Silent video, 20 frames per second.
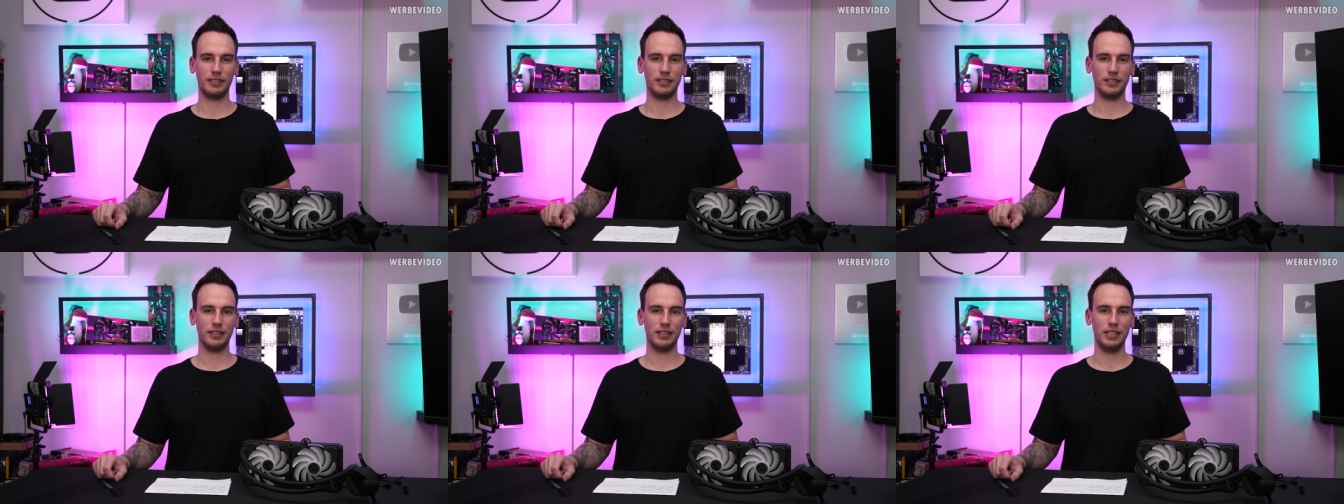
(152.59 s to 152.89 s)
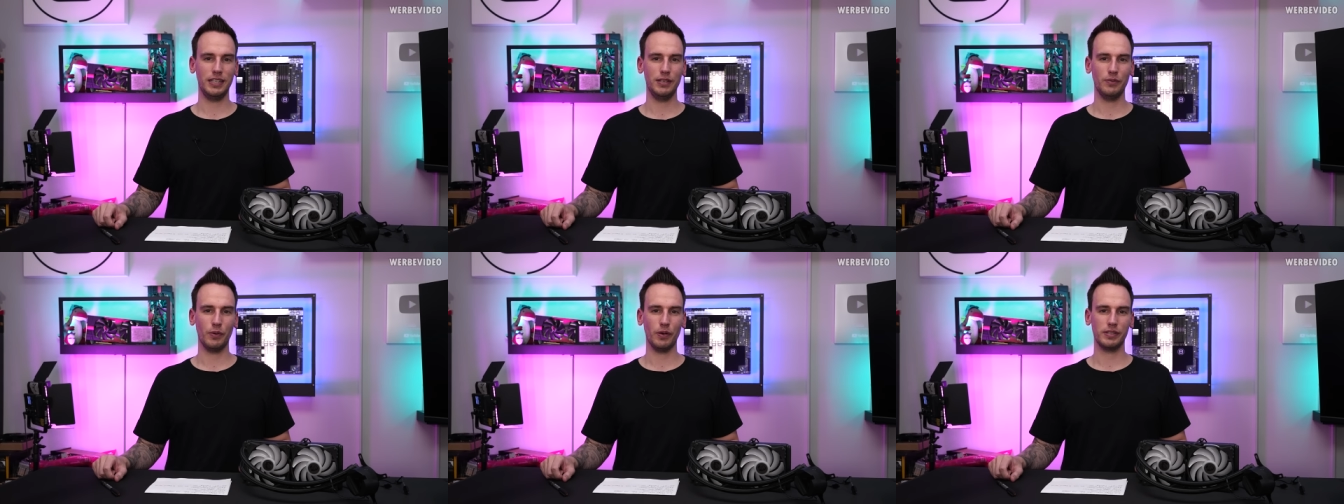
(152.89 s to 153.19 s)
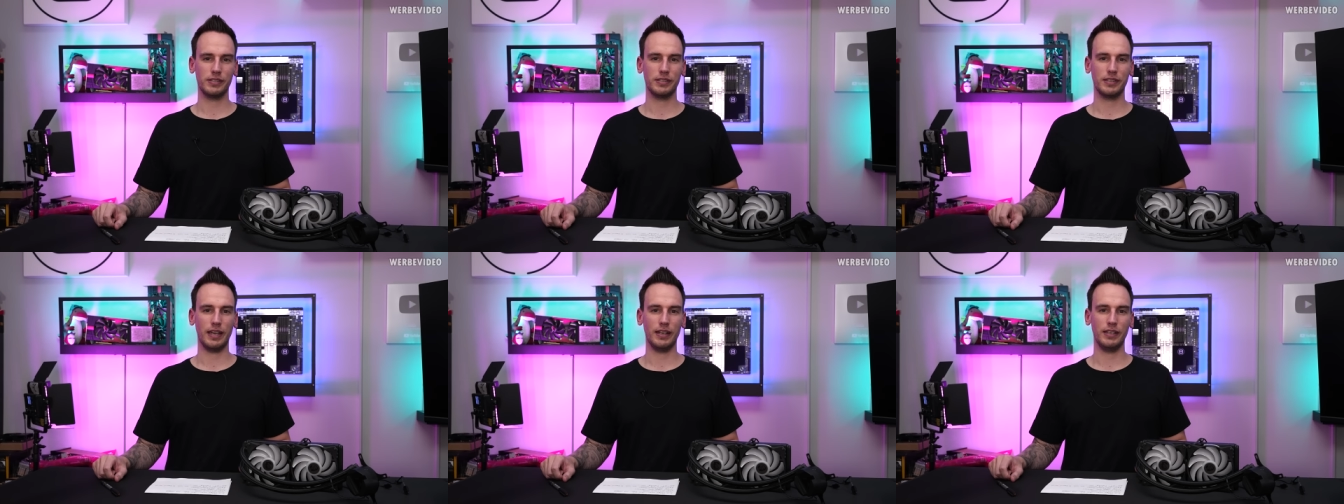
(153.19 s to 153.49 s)
he
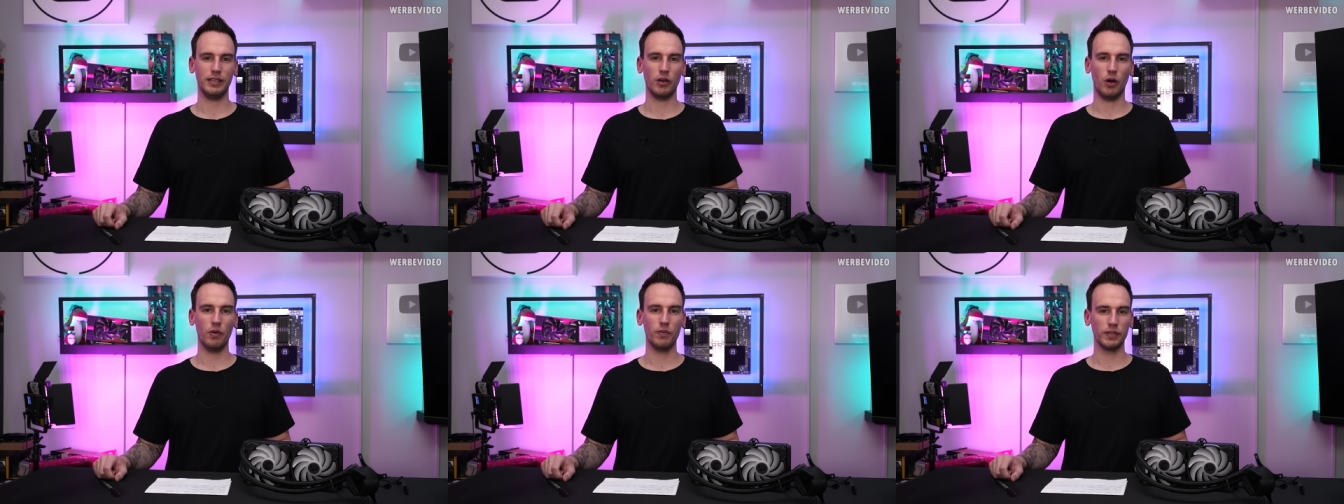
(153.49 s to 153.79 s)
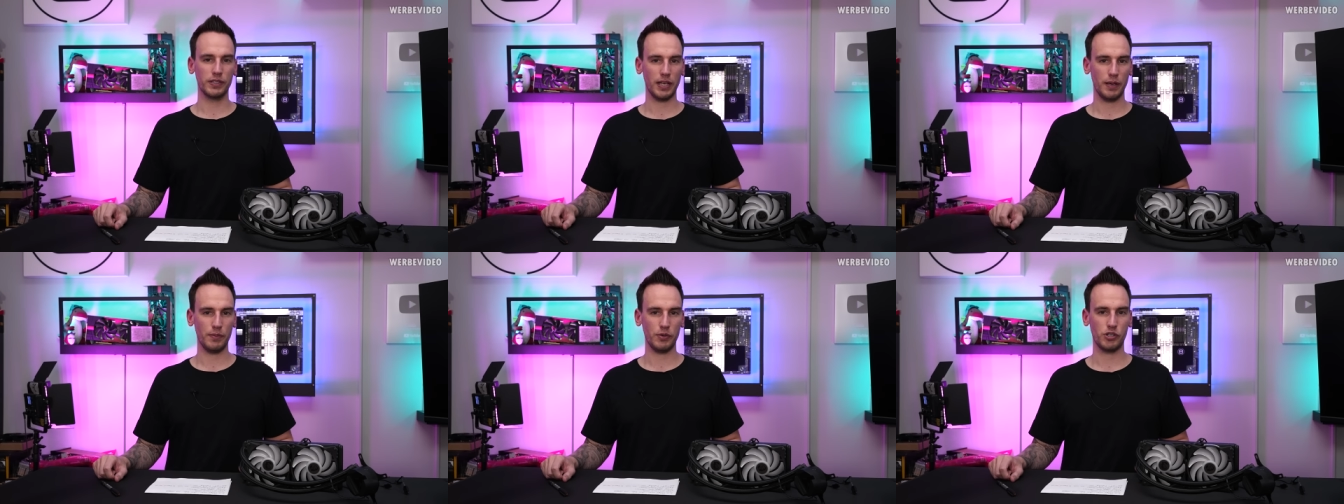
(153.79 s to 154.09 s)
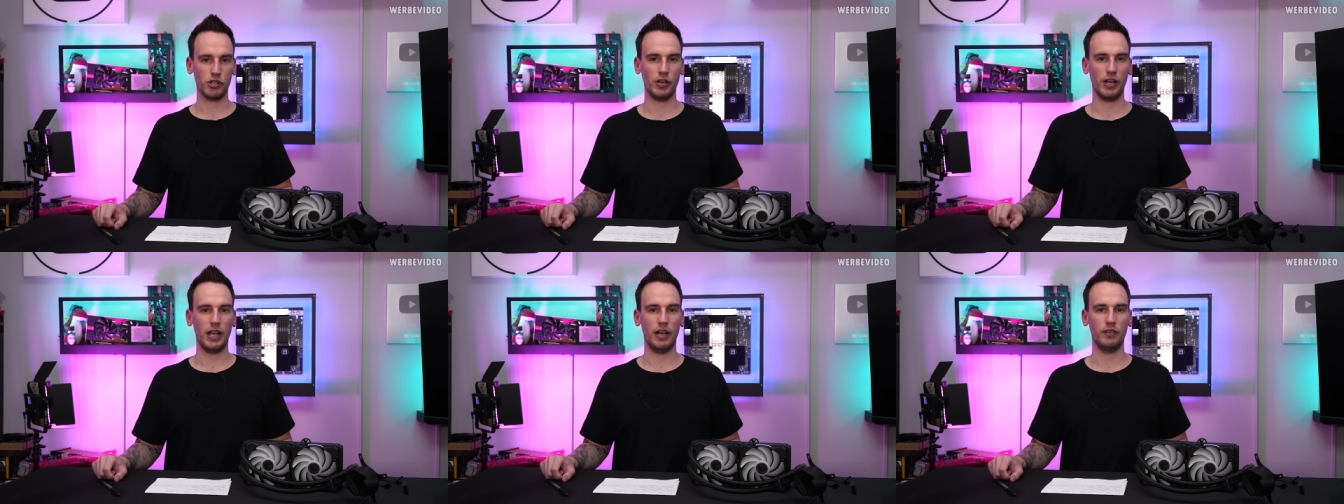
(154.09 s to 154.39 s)
was getting over
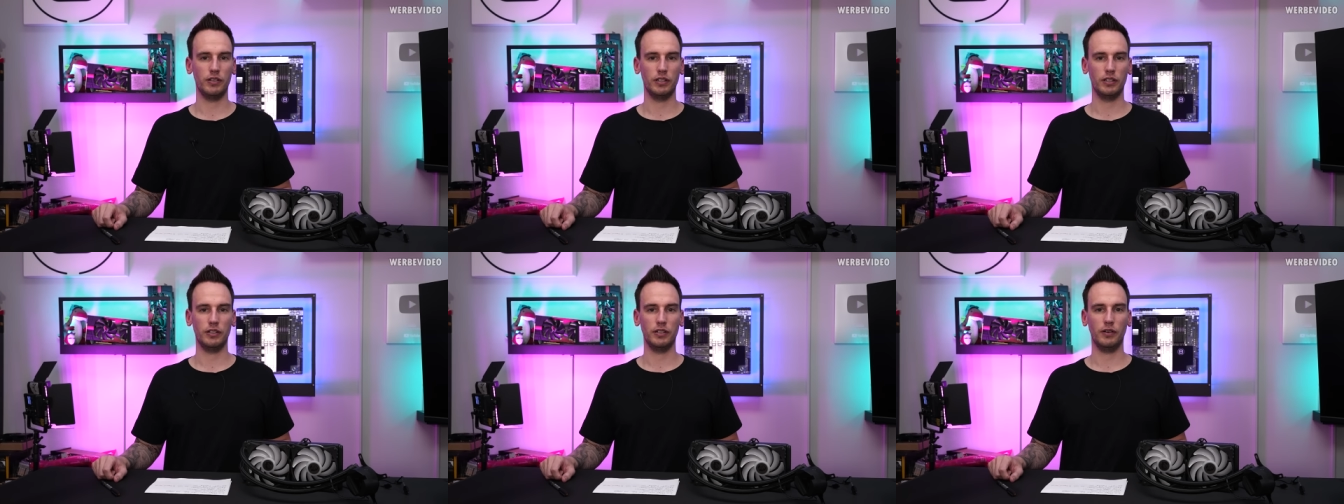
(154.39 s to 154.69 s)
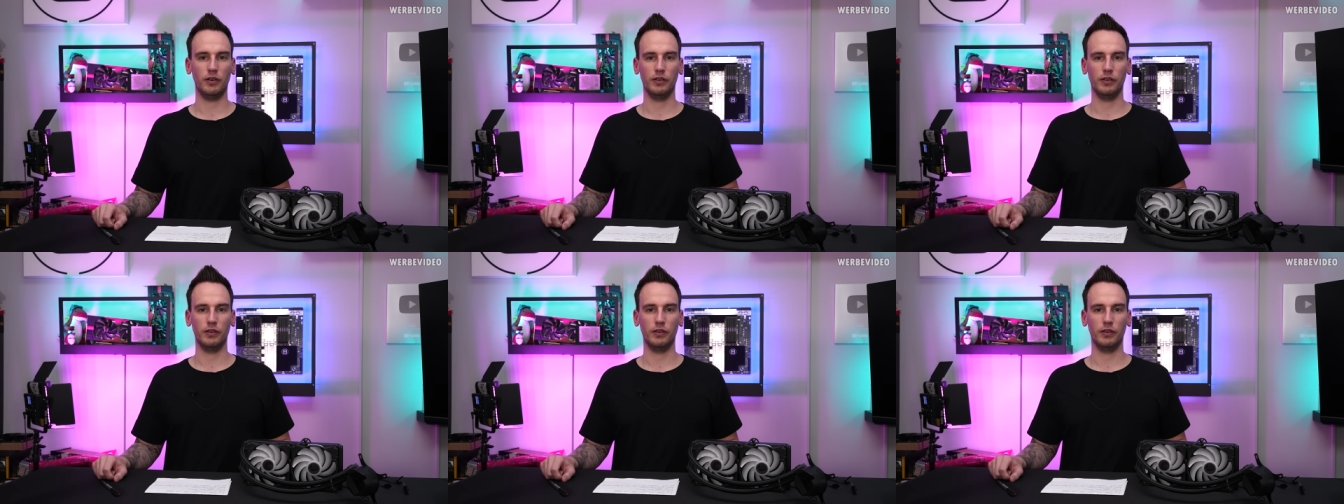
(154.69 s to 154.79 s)
temperature error